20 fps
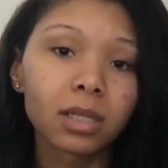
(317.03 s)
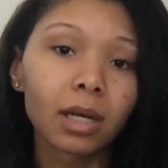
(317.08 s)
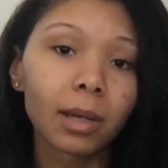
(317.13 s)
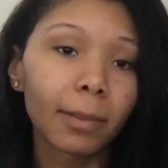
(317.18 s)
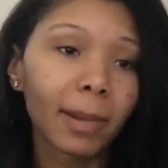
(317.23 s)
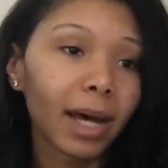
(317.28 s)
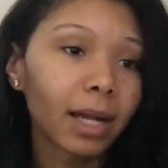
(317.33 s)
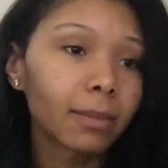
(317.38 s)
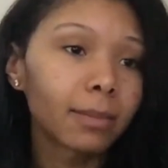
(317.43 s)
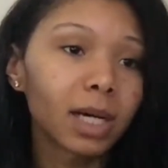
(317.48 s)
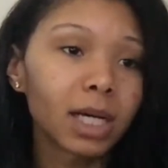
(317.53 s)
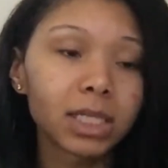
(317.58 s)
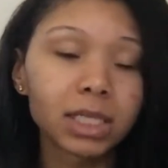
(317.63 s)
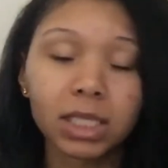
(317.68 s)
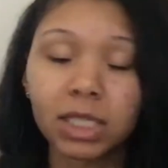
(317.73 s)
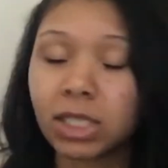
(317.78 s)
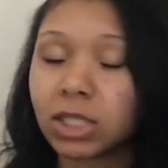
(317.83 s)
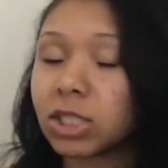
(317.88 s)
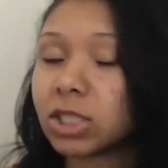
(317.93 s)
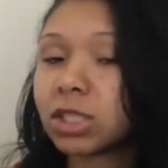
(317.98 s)
About a month,
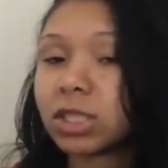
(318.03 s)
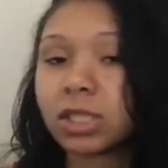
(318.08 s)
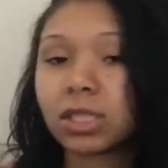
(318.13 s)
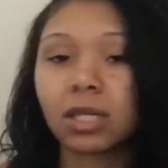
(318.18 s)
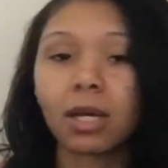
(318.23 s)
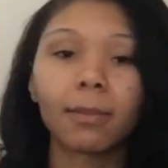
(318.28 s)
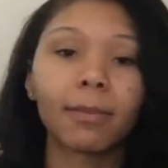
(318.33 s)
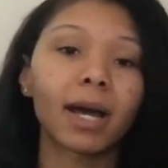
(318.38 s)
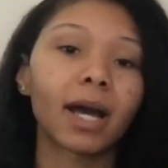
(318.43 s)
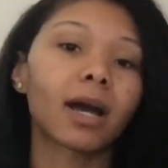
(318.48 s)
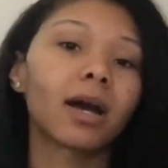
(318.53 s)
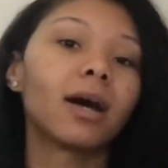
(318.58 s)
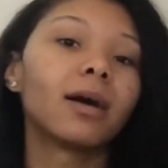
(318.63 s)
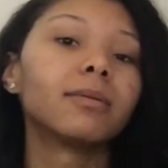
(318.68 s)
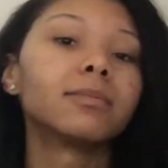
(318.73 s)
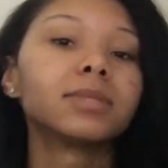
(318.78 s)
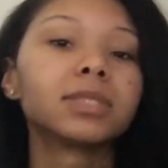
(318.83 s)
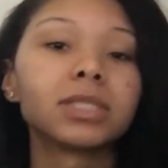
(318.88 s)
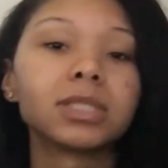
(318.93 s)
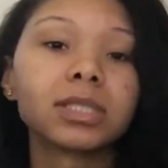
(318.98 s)
and then she just come back up.
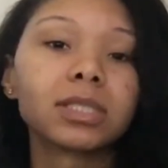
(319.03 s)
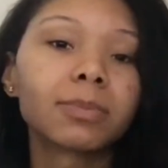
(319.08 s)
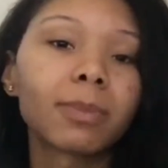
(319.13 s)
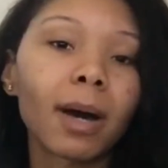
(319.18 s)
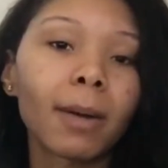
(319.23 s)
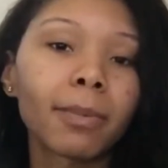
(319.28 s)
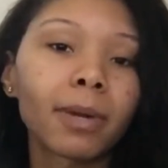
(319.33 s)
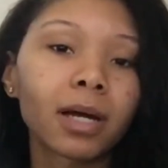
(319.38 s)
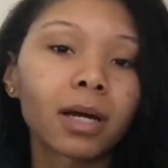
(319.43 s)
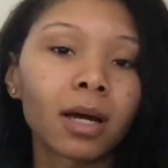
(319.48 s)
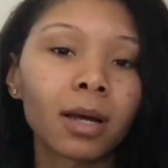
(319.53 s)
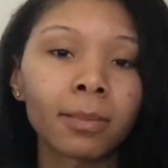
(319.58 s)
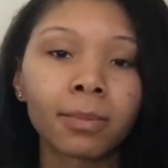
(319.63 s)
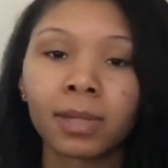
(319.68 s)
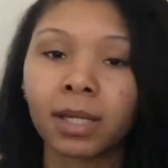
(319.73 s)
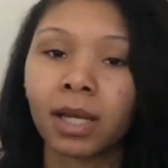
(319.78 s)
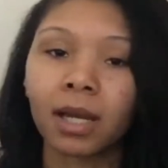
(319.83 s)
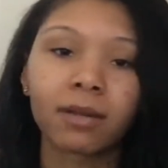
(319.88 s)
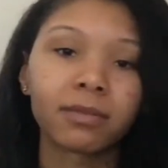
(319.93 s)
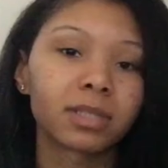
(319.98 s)
She just pop back up
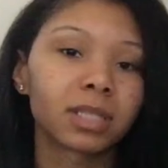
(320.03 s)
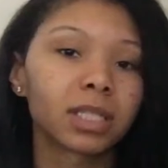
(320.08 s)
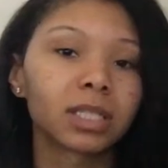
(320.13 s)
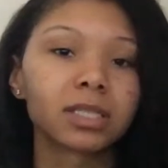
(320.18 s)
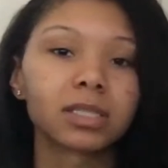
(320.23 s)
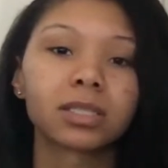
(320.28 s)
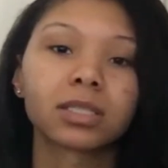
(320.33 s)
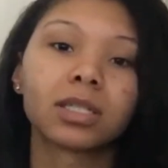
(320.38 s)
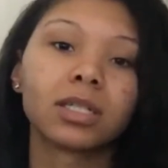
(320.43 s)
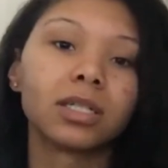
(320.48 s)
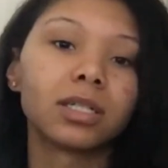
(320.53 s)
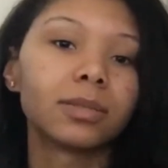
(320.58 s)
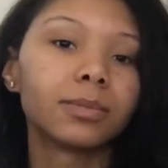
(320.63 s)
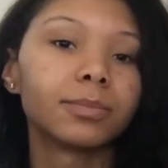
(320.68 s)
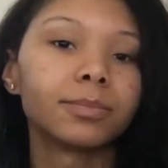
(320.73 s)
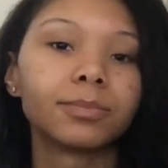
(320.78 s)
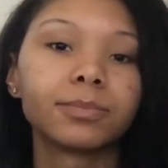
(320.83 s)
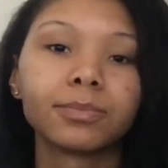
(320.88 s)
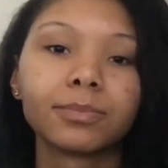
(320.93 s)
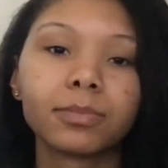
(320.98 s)
like everything is good.
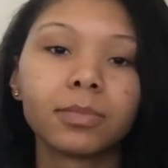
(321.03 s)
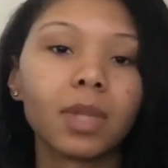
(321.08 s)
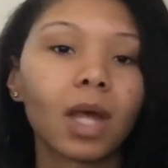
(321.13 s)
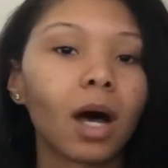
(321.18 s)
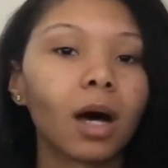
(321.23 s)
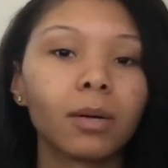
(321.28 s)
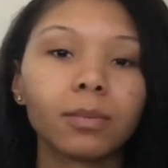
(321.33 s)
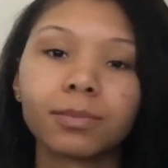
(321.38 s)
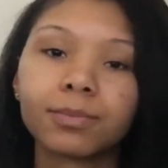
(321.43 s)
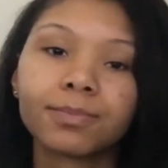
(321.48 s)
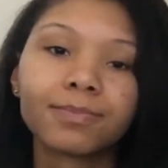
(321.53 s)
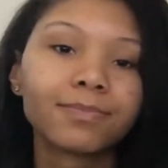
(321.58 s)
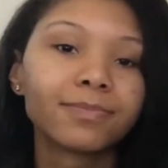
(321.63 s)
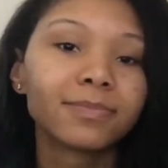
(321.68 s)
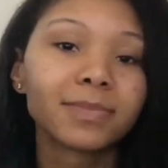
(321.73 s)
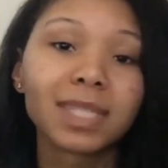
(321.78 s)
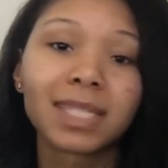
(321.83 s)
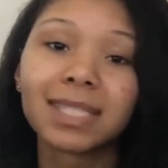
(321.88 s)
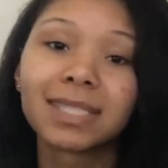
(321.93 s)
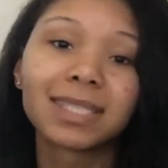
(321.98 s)
No,
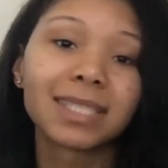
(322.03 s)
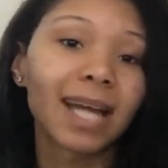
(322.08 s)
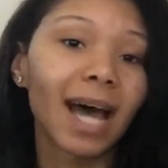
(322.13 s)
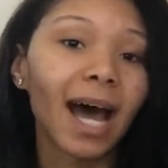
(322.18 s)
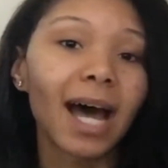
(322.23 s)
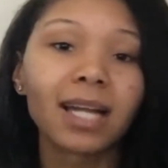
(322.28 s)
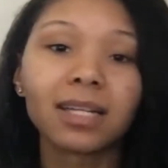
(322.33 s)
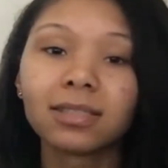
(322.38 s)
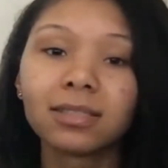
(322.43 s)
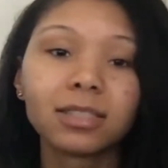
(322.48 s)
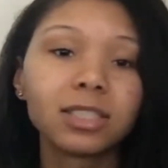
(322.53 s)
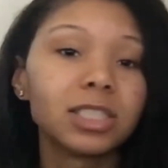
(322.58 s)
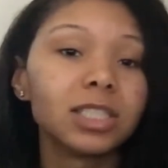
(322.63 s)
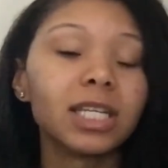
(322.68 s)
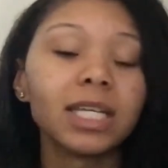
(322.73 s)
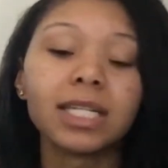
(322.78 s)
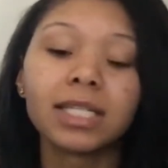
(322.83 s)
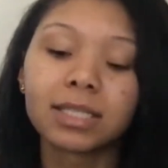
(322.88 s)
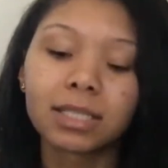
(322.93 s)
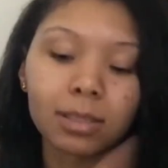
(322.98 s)
it's not. You
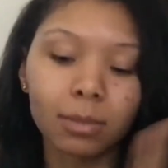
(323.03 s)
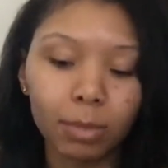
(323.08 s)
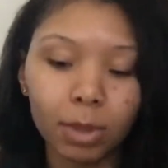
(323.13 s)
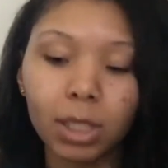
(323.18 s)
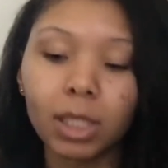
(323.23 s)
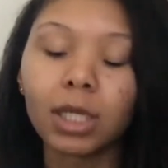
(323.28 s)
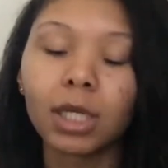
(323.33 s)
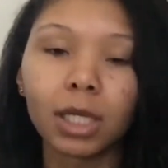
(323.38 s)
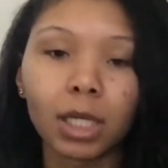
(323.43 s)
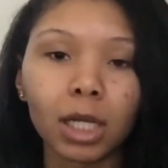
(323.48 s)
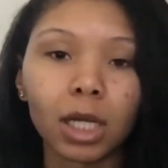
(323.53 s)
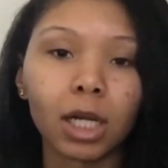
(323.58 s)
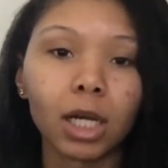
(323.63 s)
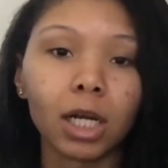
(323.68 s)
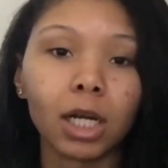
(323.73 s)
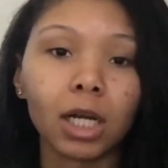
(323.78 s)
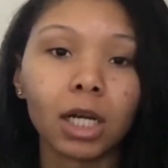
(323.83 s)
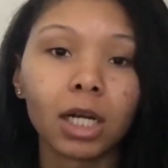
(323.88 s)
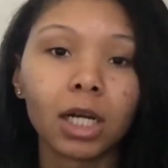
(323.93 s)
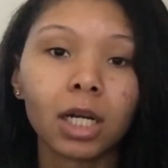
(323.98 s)
needed to be
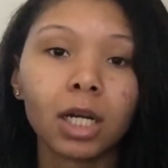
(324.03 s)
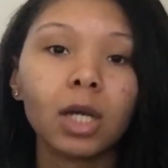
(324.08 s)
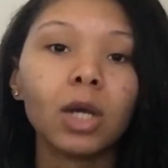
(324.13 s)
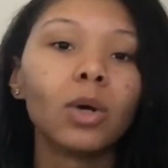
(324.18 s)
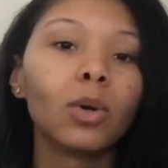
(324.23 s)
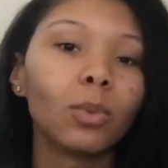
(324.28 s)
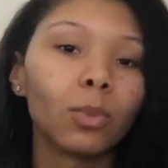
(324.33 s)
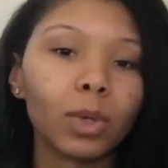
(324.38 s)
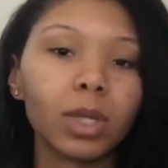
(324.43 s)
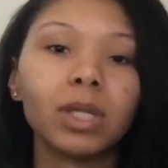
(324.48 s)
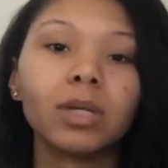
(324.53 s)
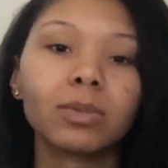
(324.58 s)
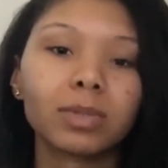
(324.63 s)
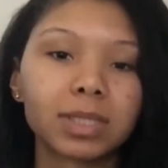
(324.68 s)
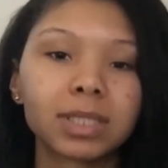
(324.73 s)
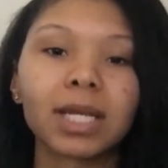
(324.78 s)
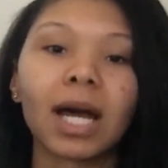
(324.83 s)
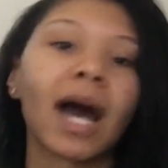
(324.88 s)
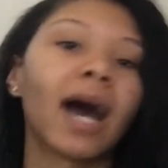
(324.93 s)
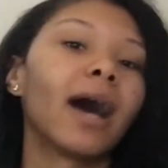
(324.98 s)
here when it
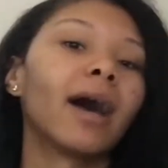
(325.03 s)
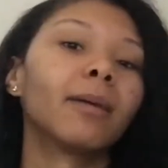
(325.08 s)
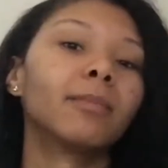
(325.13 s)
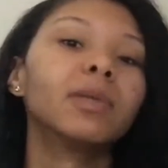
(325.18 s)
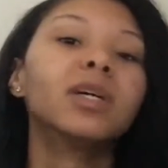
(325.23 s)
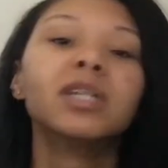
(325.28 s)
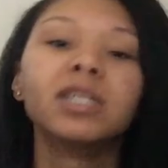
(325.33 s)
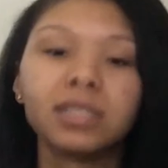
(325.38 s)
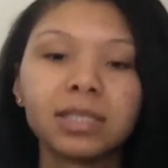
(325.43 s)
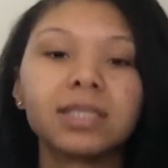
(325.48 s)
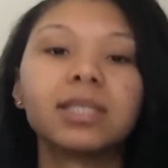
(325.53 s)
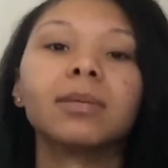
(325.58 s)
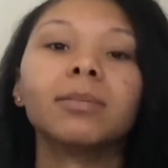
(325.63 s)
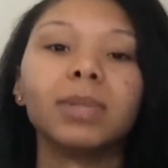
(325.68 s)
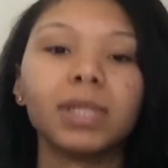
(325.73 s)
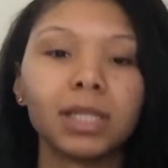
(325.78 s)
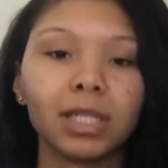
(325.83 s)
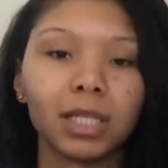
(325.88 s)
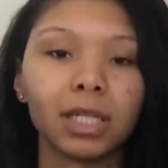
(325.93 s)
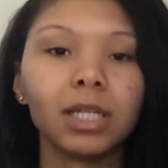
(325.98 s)
was time to
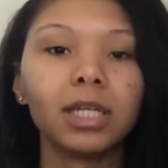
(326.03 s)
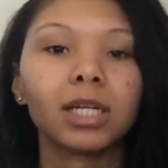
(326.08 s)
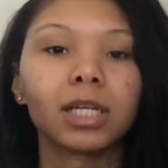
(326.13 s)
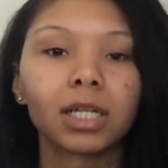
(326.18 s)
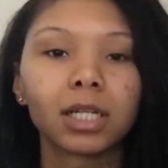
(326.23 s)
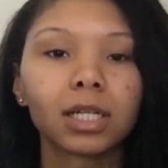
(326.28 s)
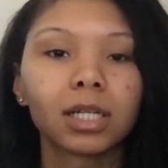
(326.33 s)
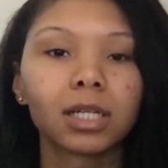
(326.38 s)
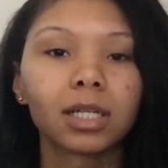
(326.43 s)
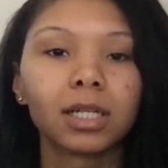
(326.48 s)
be here.